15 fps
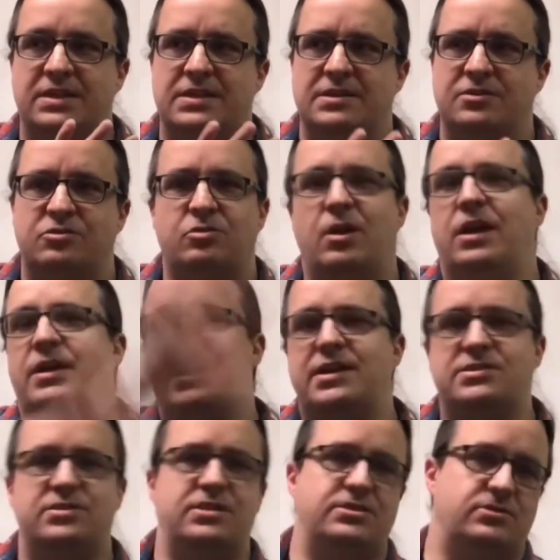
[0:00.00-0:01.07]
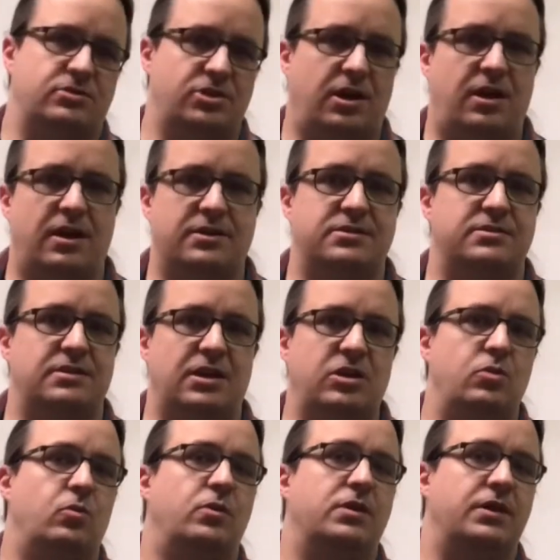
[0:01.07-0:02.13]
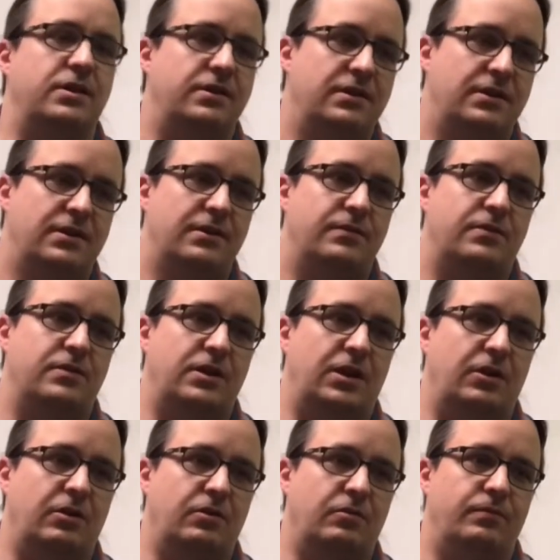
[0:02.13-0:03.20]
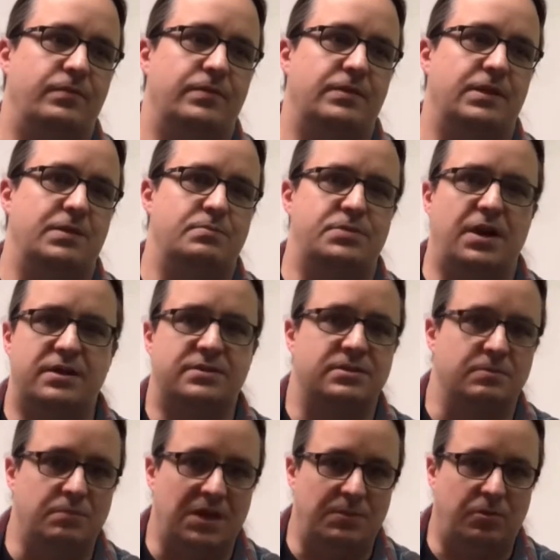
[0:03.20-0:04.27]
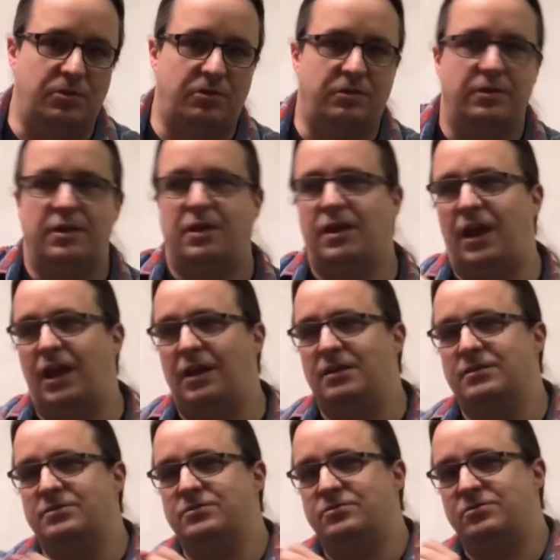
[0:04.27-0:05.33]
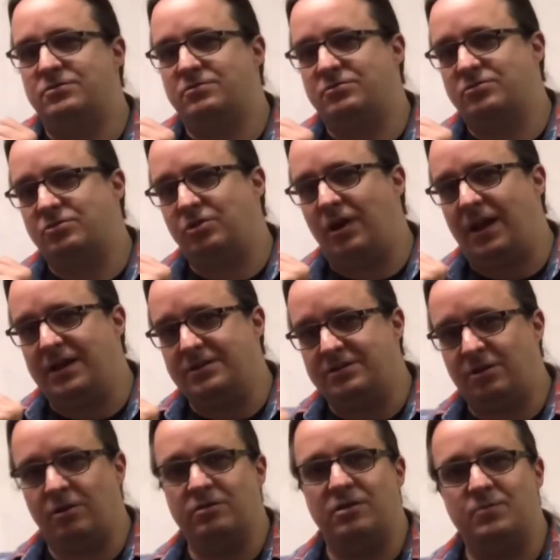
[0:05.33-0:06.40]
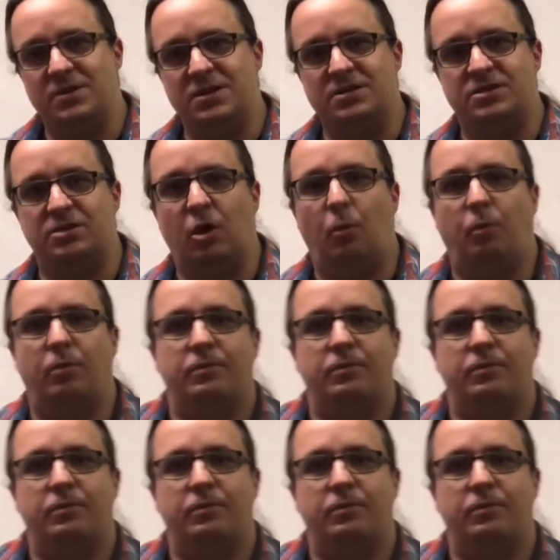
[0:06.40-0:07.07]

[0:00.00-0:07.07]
crankcase diesel jocks, and you want to, abduct some people and try and turn them into soap.